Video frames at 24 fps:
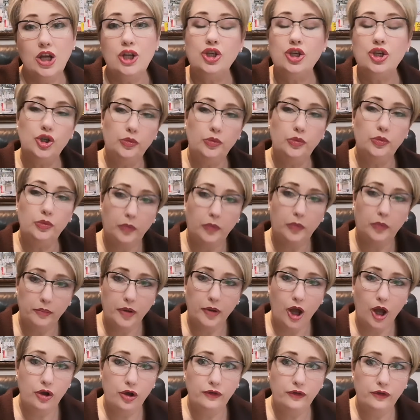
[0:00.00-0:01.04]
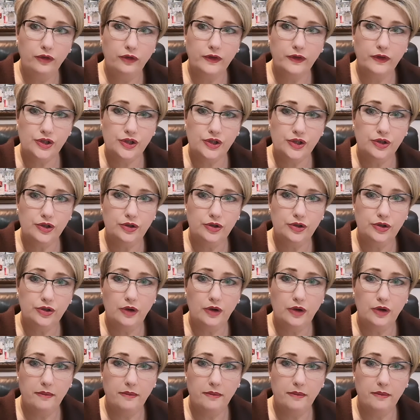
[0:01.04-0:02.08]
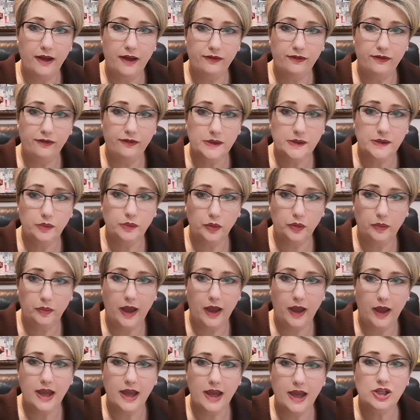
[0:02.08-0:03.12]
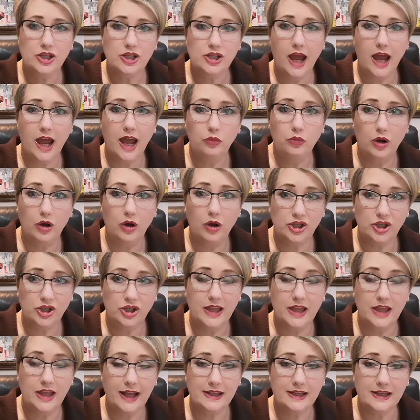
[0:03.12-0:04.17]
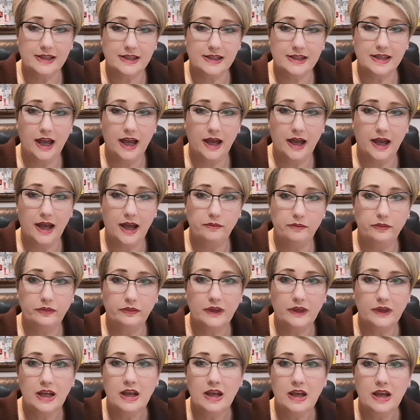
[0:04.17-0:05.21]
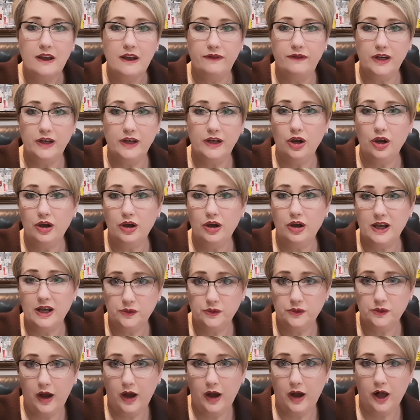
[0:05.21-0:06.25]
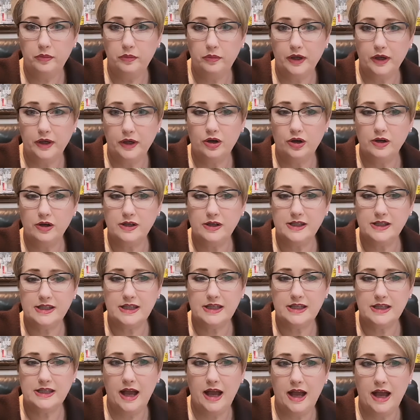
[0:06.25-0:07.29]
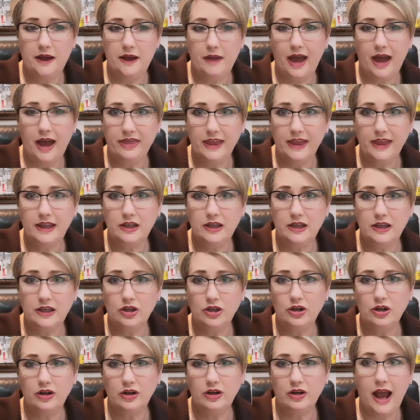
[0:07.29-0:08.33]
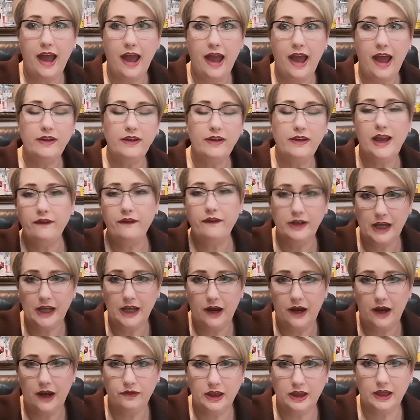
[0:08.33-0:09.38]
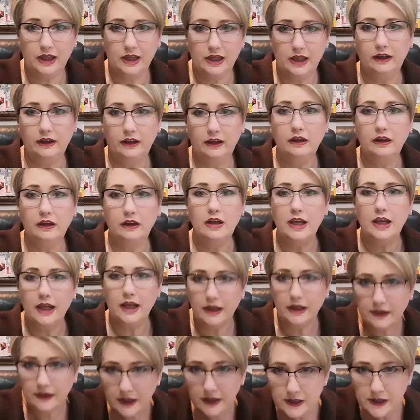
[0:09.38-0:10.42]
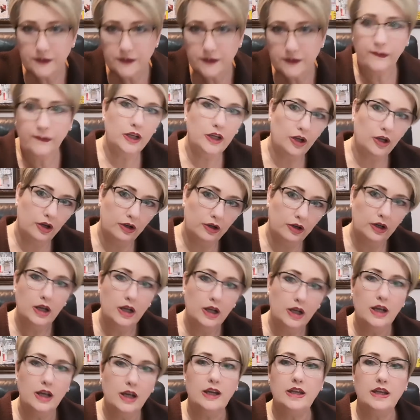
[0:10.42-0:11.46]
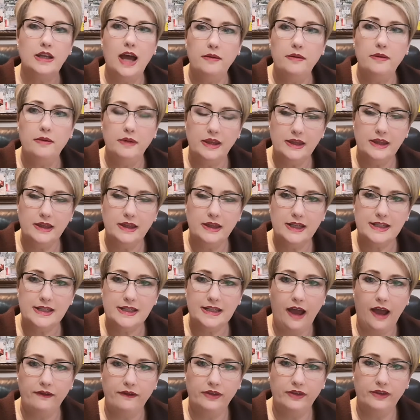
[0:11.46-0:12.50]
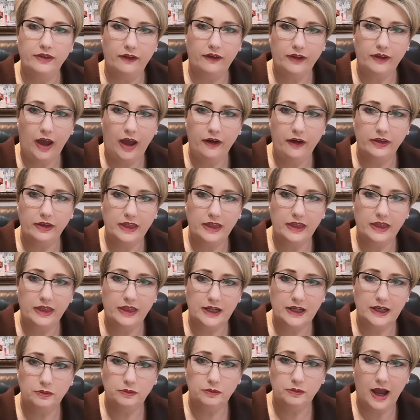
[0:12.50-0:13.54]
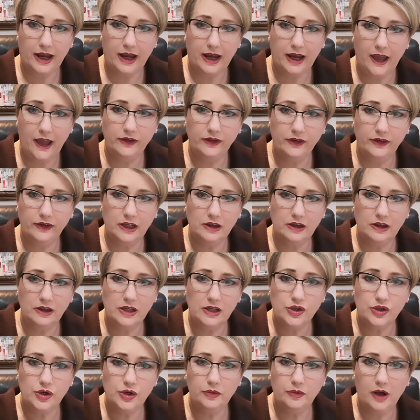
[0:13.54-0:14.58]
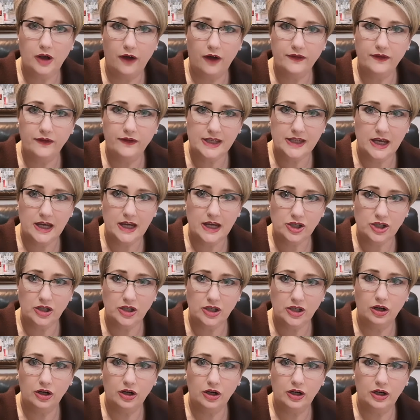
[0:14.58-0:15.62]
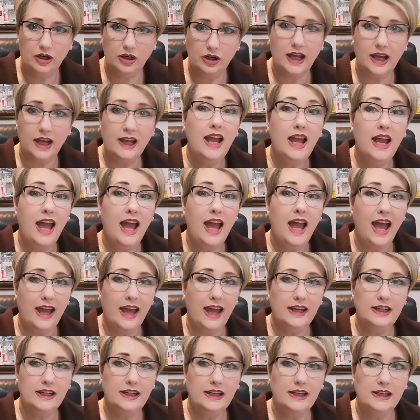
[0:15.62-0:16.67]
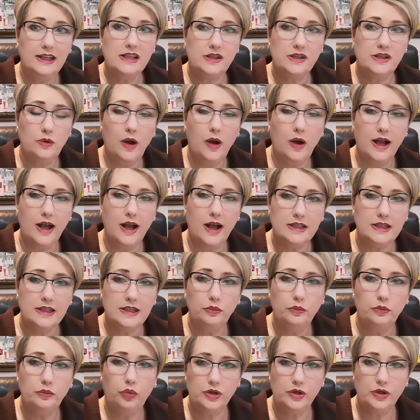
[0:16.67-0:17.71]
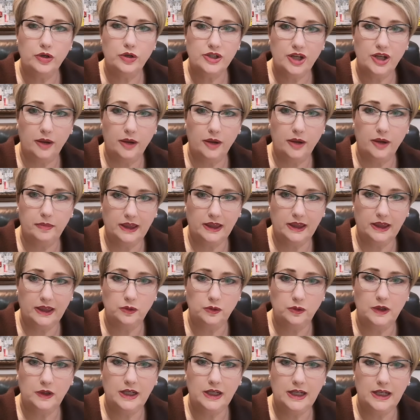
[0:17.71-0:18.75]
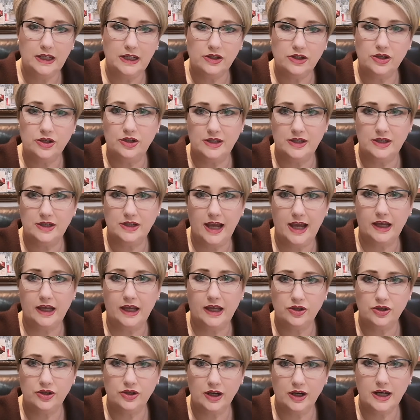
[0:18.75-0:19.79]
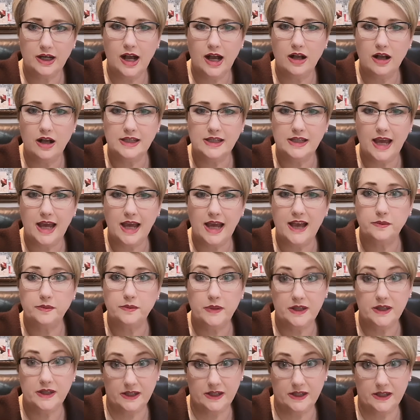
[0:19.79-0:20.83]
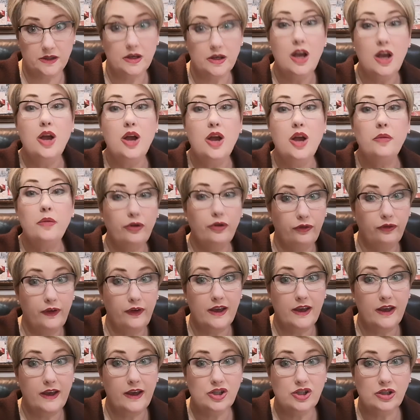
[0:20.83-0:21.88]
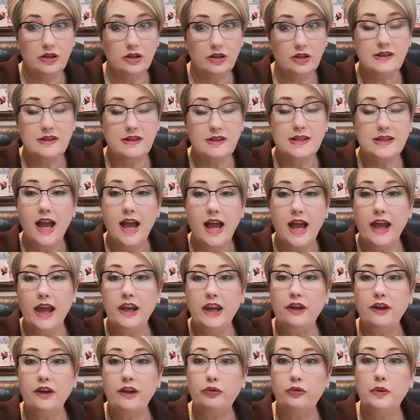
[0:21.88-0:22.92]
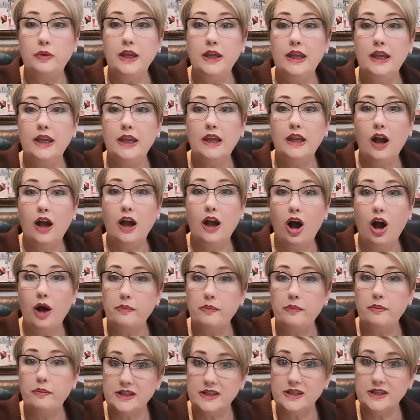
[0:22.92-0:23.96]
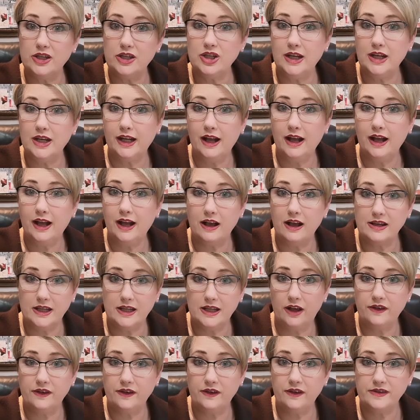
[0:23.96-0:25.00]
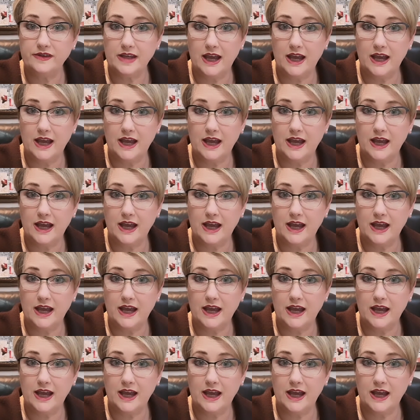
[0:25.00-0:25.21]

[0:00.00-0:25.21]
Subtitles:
Do pop over to my Facebook page and watch that video as well, because I think I haven't covered everything in this video, in this live that I covered in the Zoom conversation earlier, and it is quite an important topic that we need to take into account as business professionals, and if we are positioning ourselves as